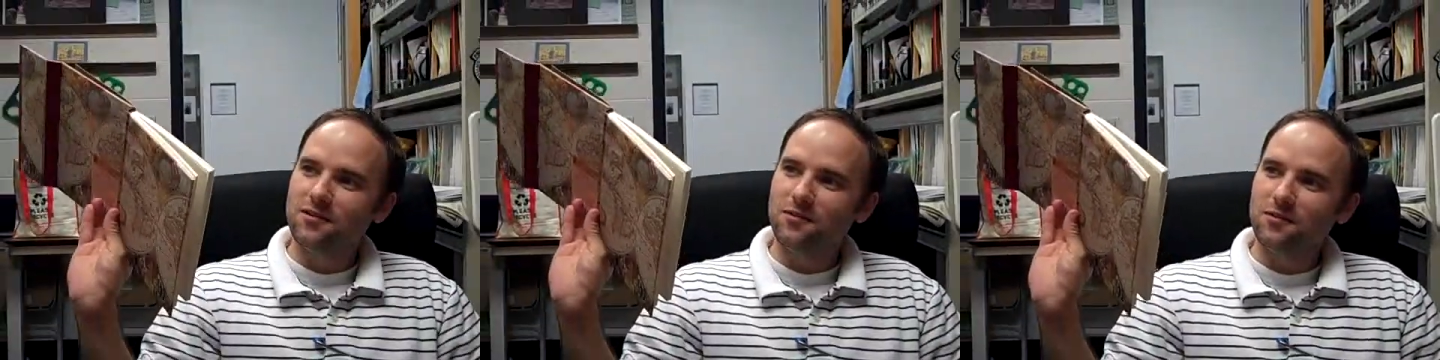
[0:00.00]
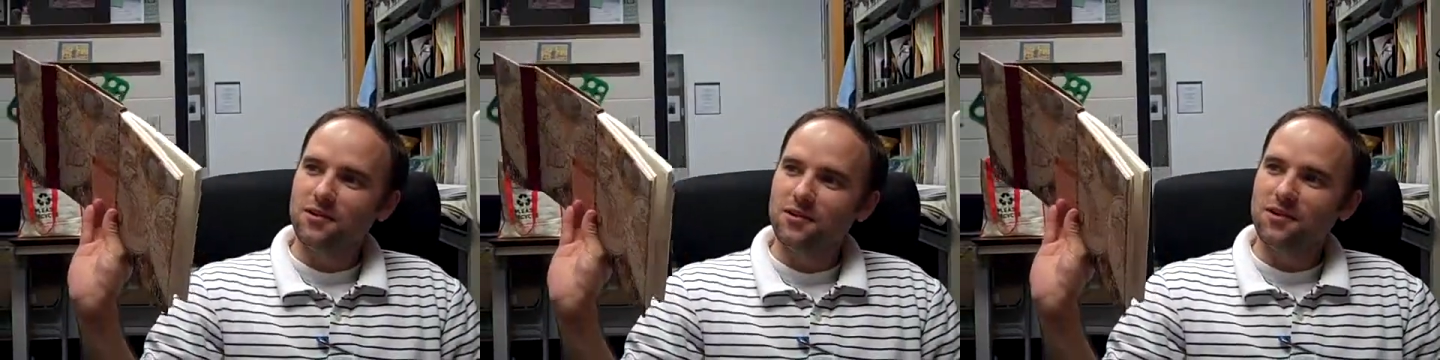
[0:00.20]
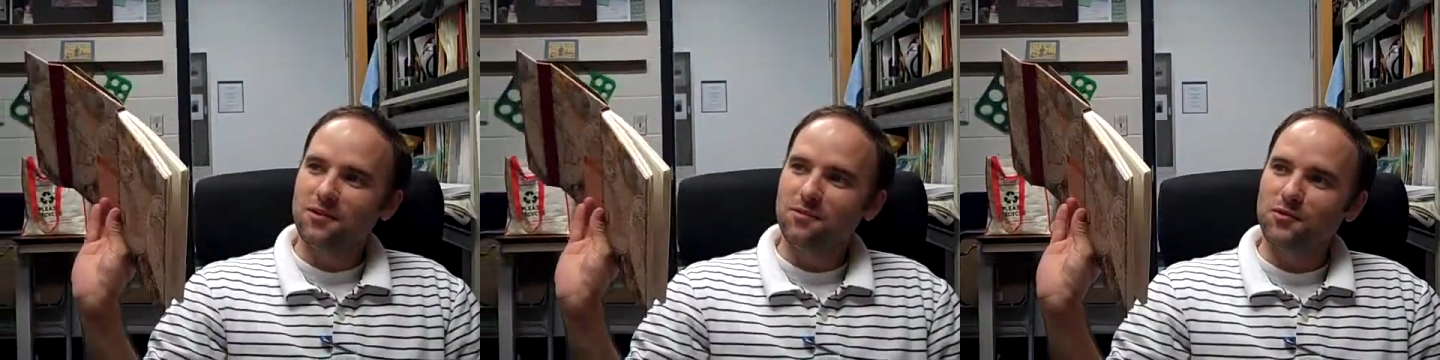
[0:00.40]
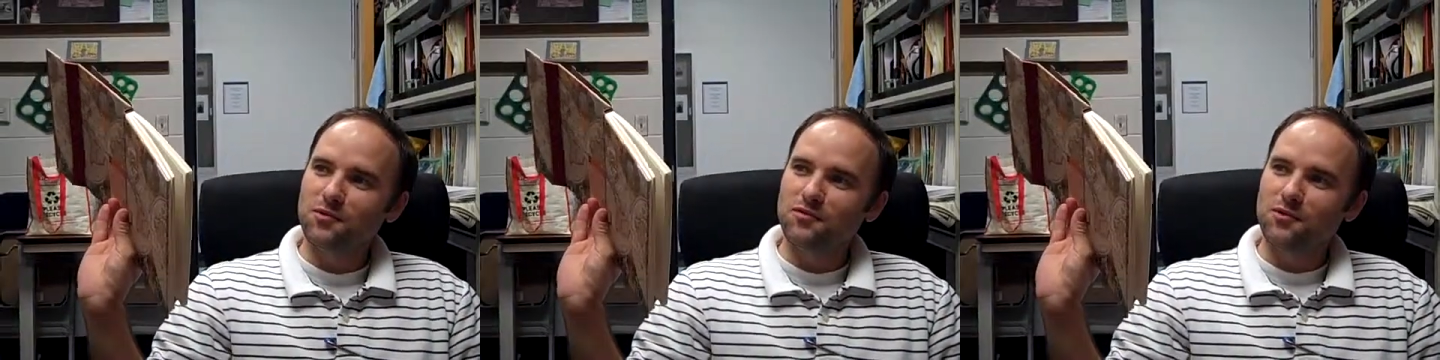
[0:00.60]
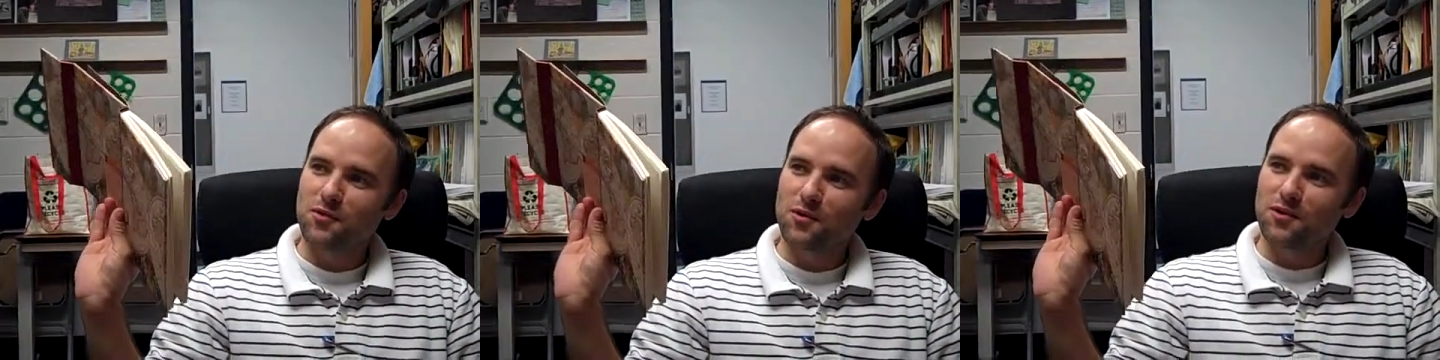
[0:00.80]
When you come to
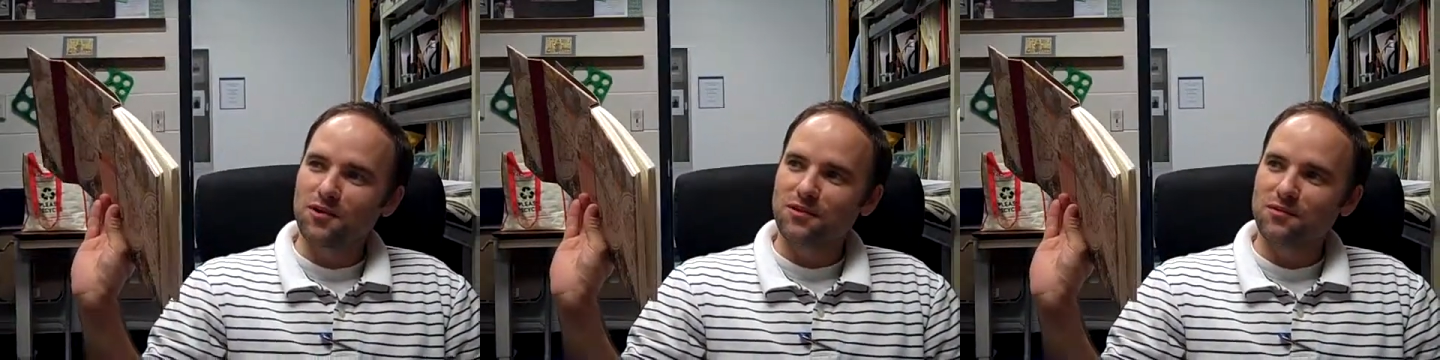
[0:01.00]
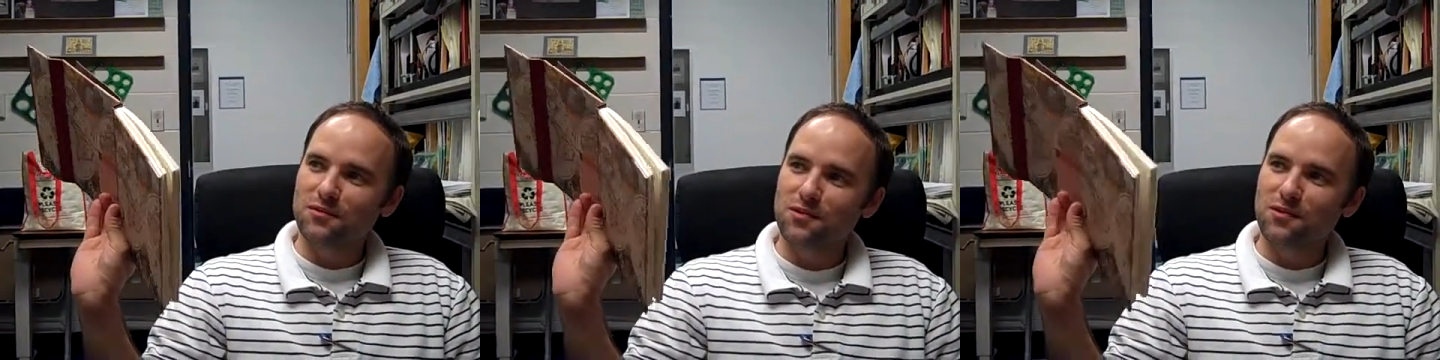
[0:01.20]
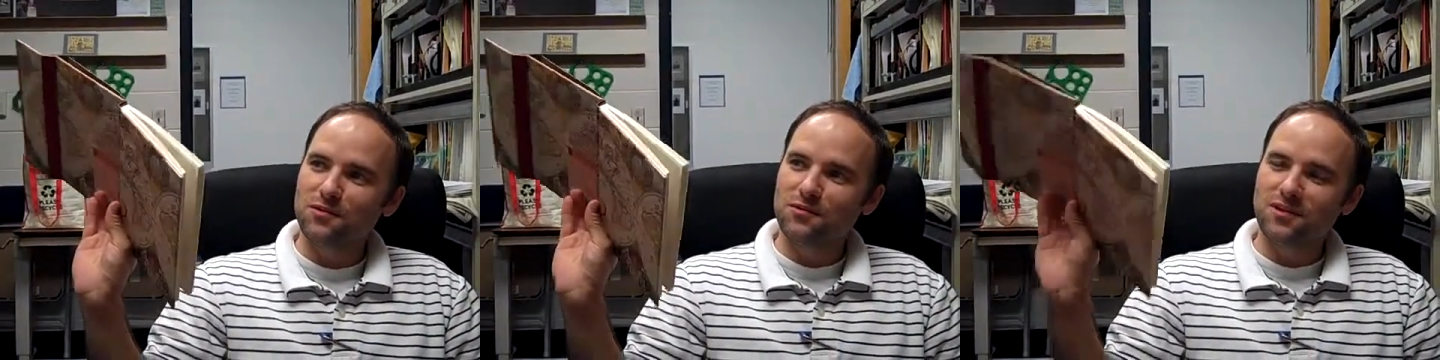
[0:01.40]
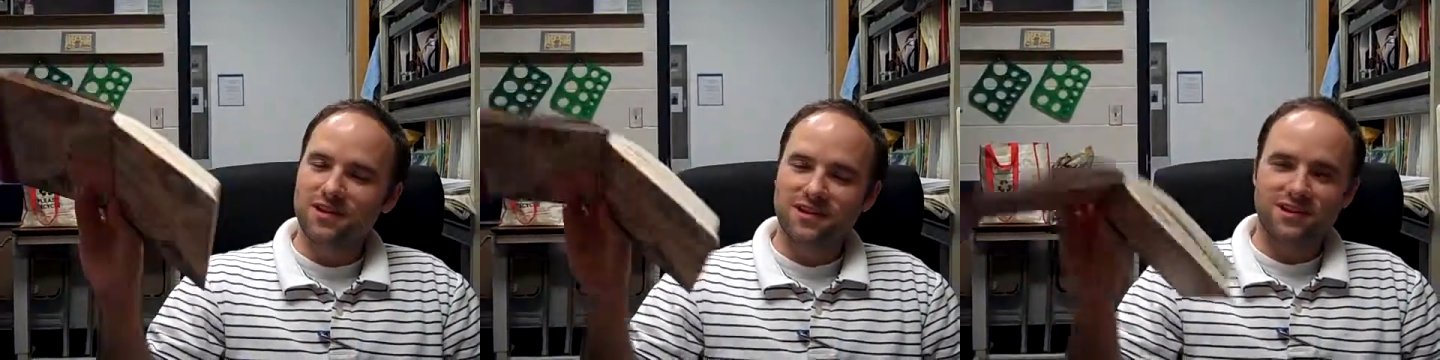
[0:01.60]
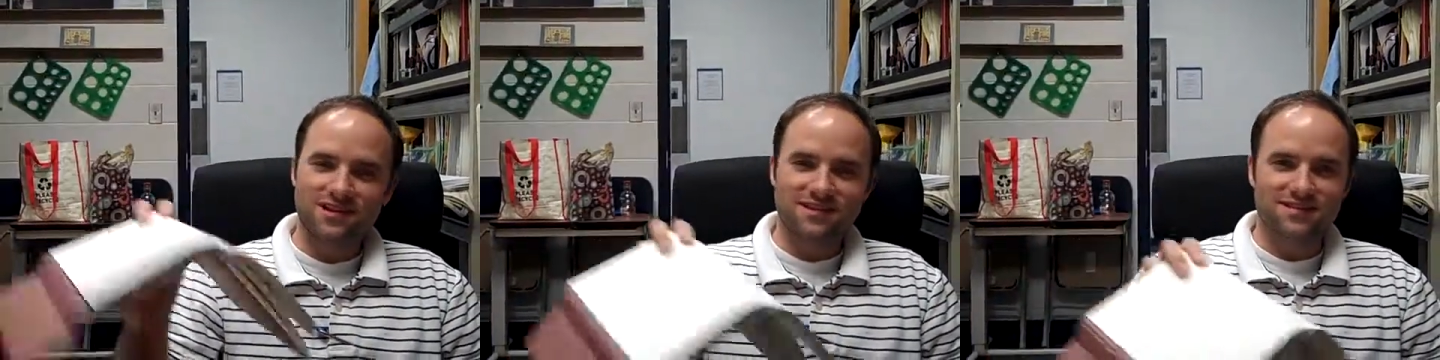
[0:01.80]
a fork in the road,
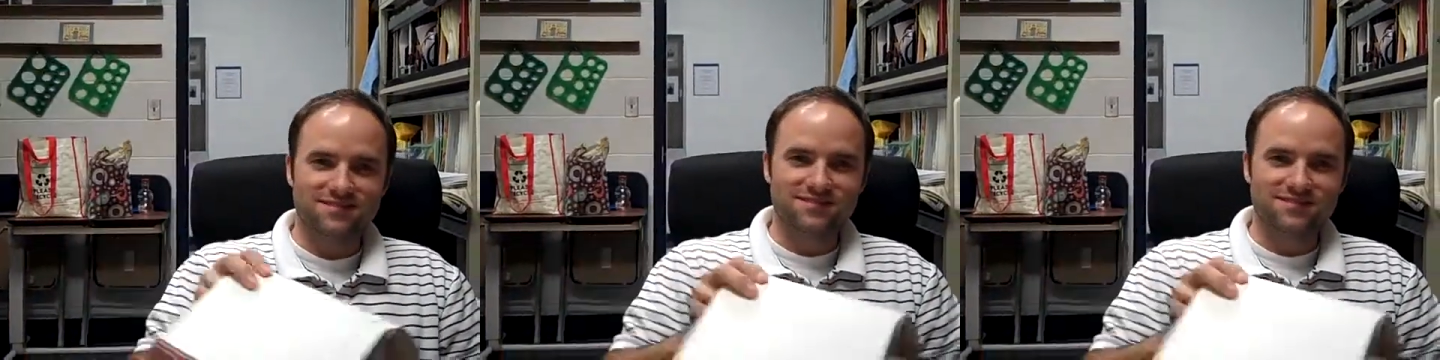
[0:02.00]
take it.